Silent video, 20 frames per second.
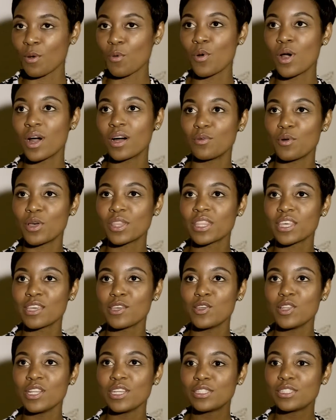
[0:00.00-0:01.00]
Well, one
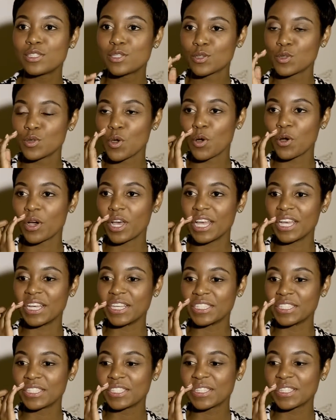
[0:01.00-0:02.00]
thing you need to know
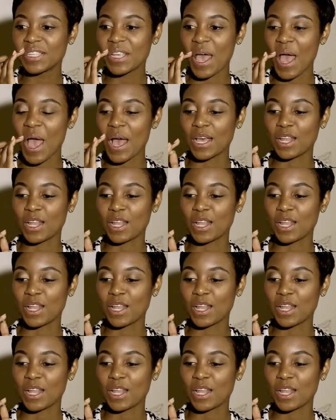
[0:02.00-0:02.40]
is